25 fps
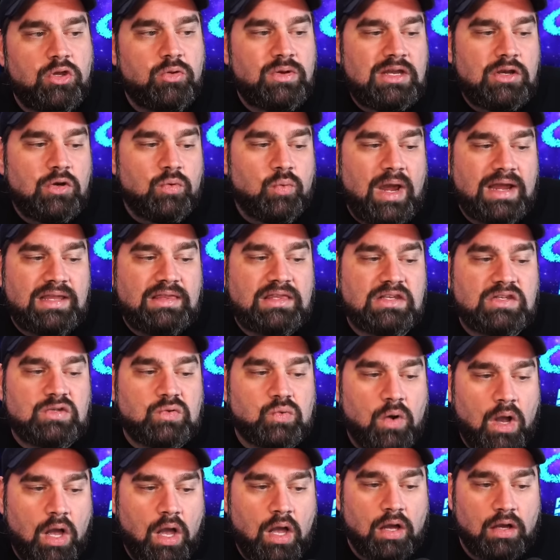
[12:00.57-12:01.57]
you need to right
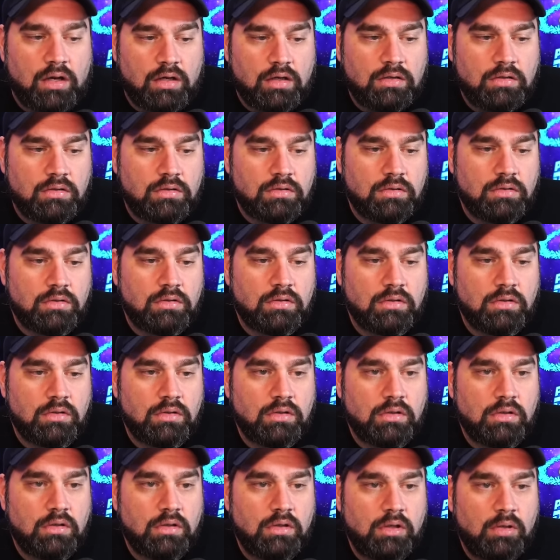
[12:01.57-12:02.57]
this wrong.
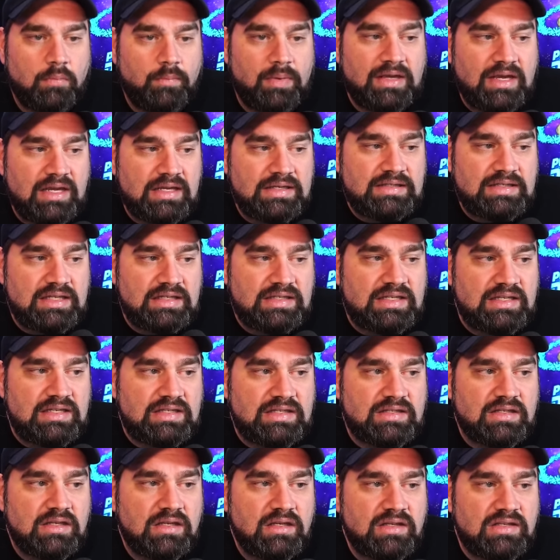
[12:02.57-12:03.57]
Because this
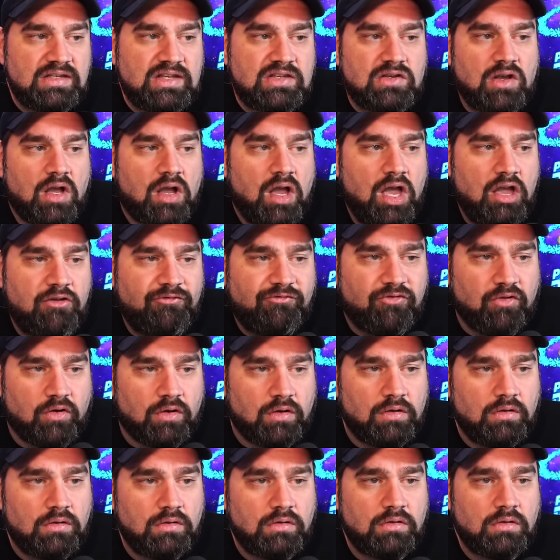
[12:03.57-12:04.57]
is
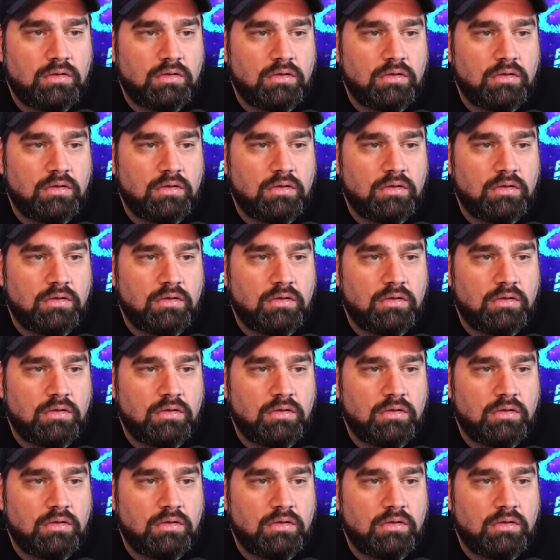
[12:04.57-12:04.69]
awful.